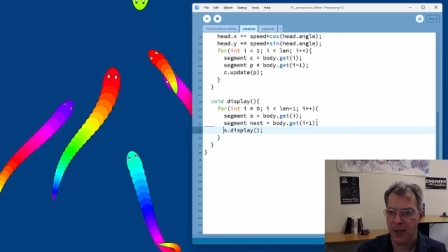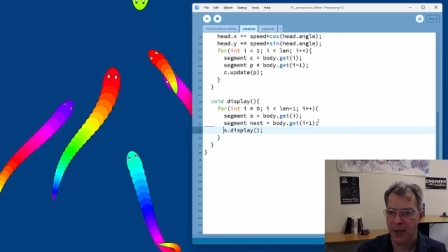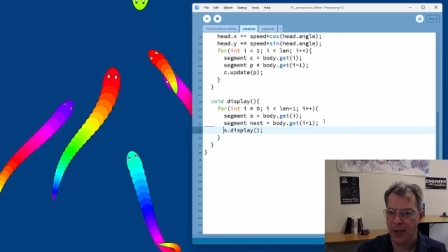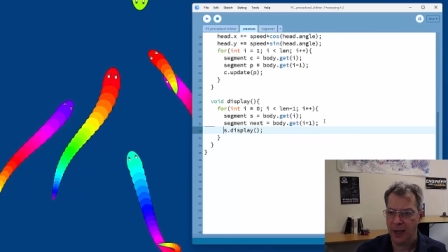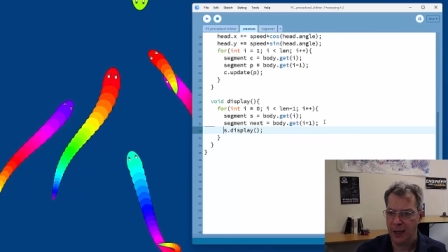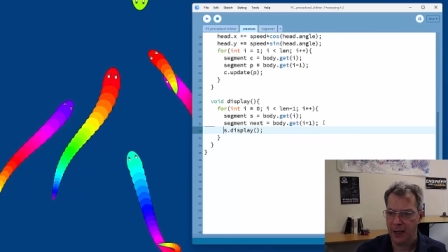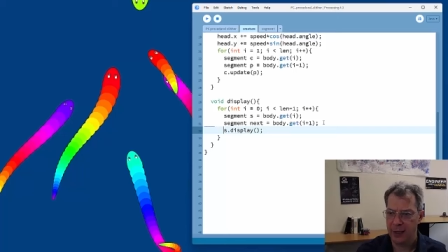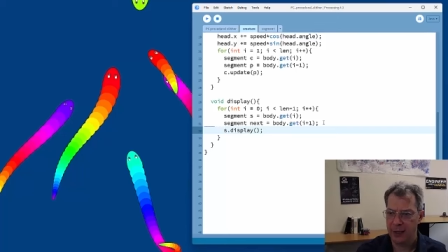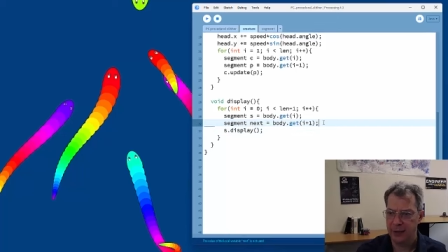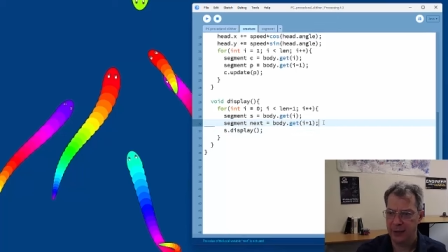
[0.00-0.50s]

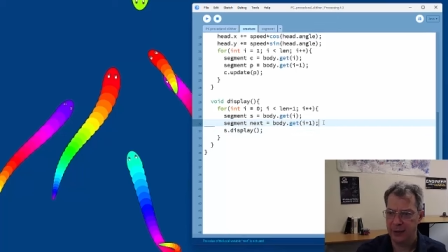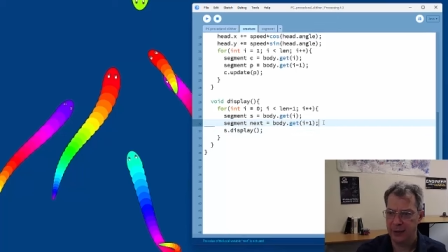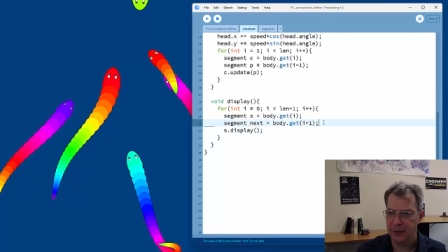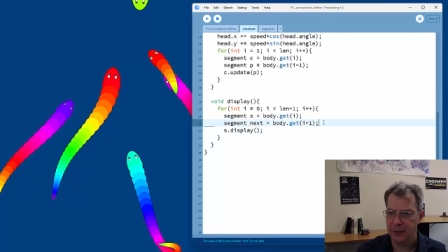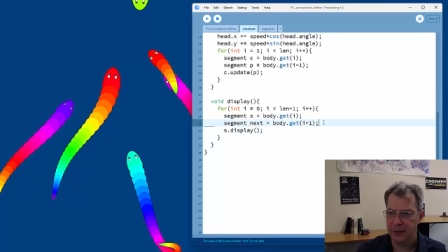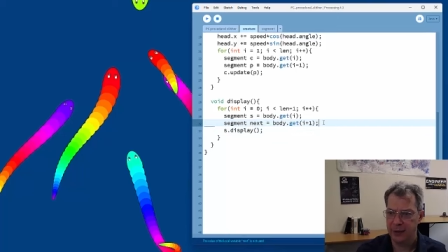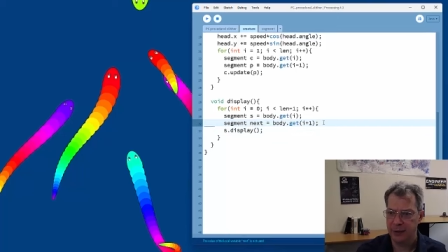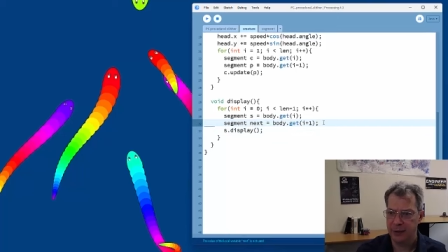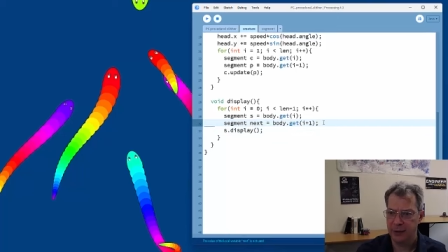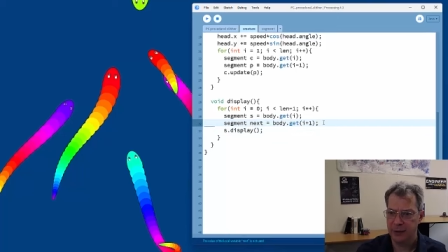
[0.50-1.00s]
And
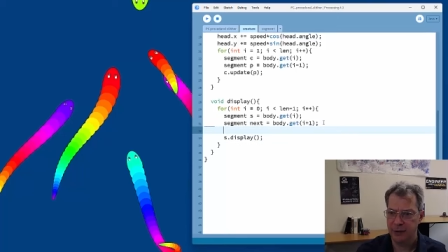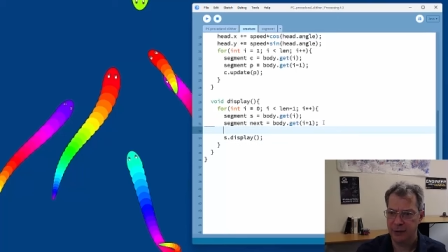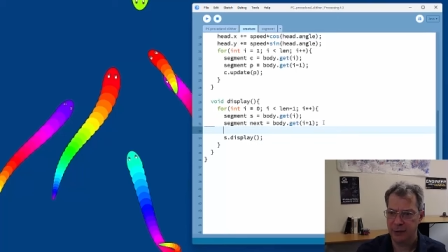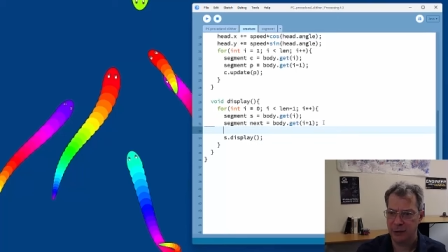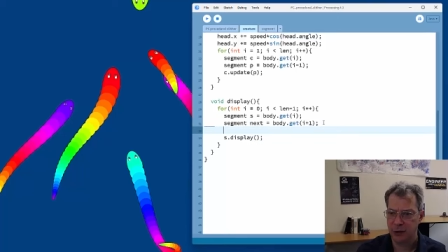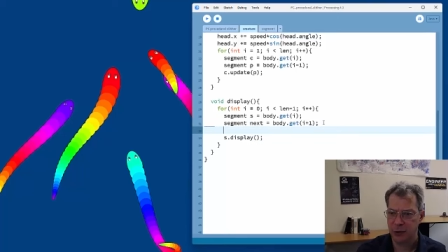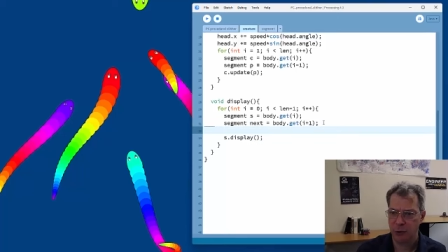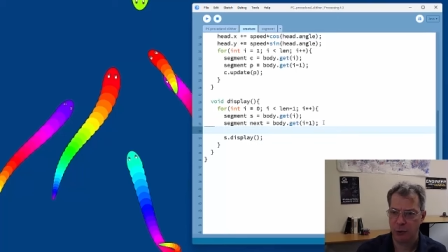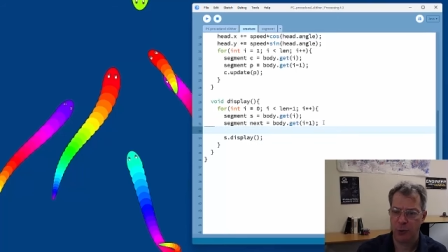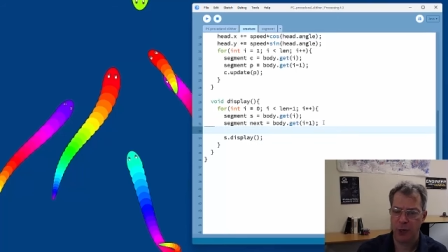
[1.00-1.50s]

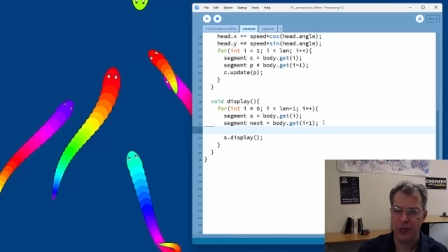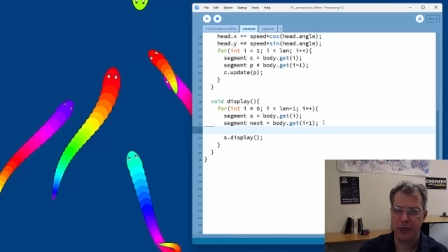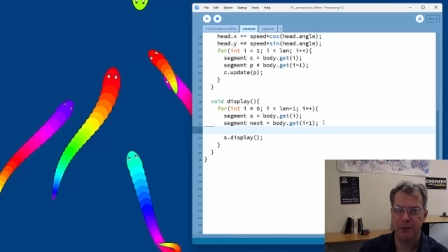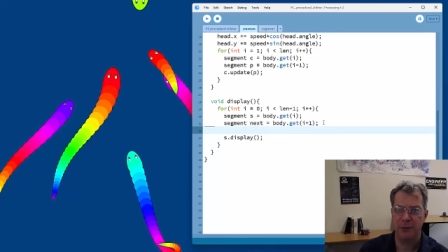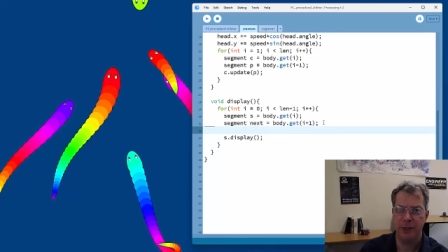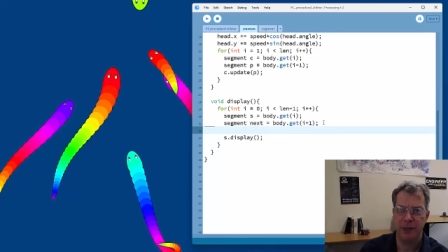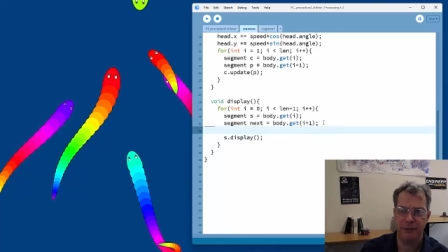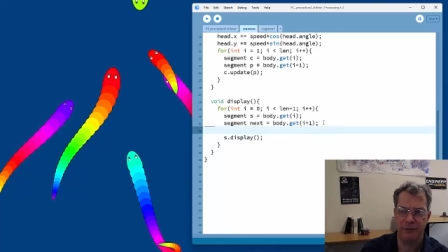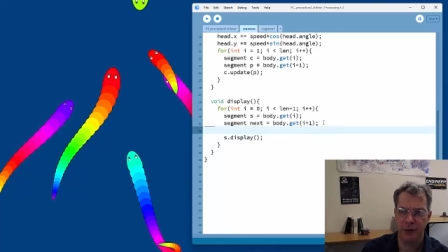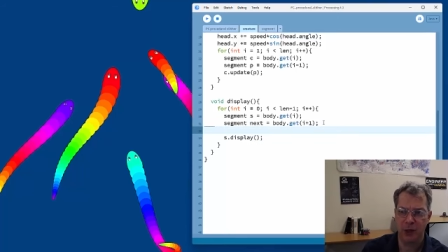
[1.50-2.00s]
there's quite a
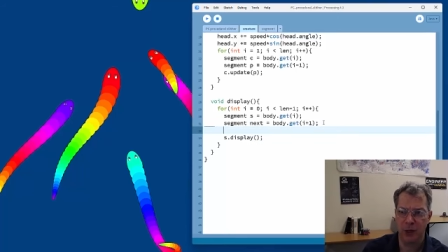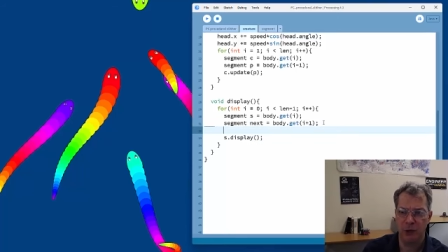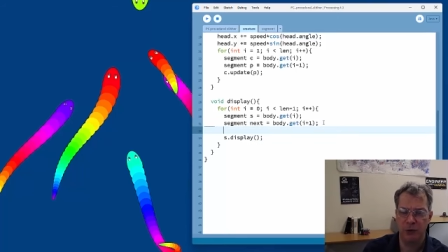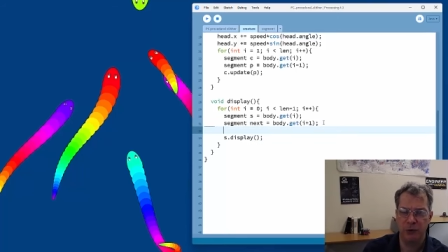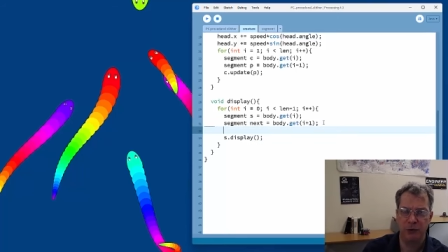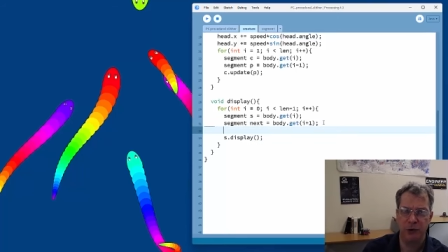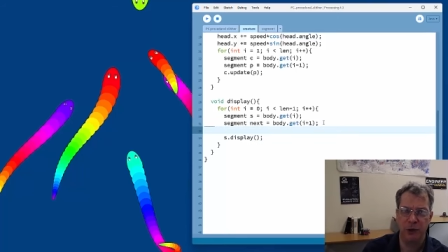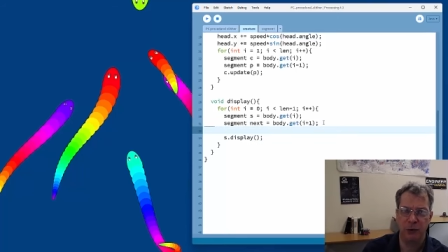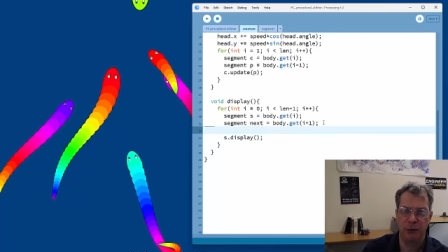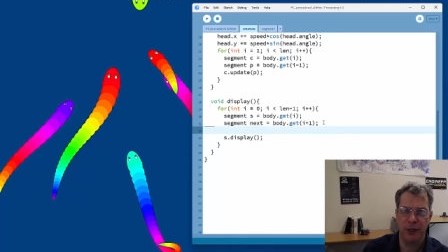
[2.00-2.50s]
bit of
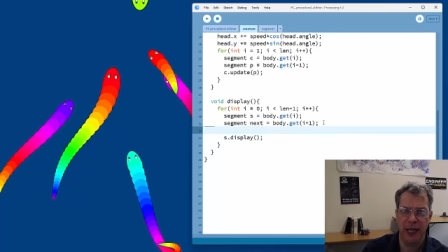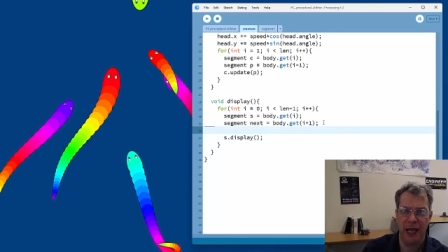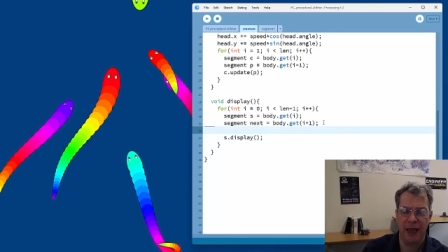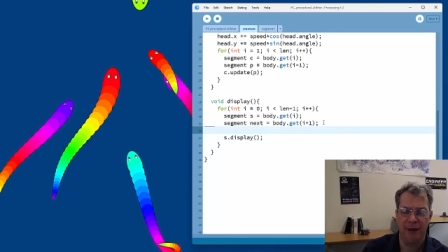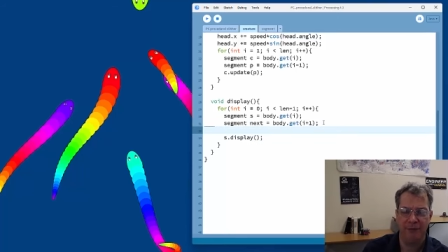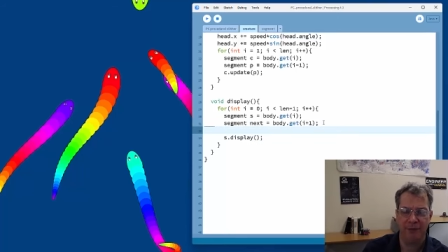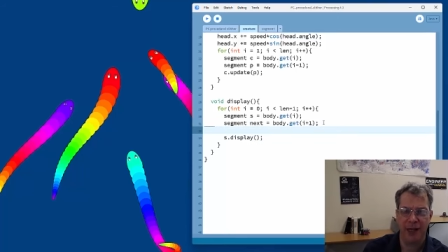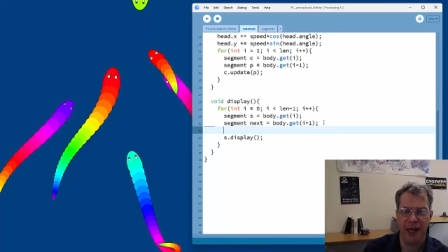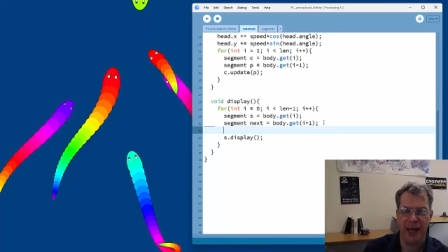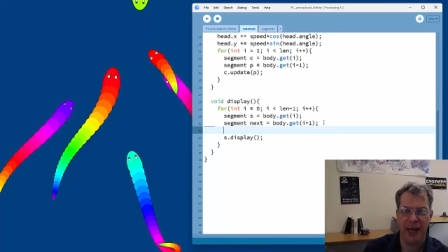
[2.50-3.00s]
code that we
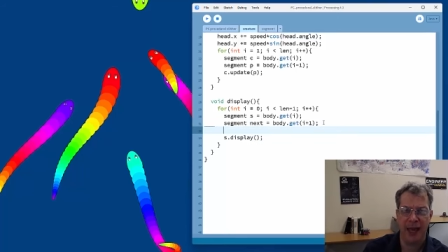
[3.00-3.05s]
have to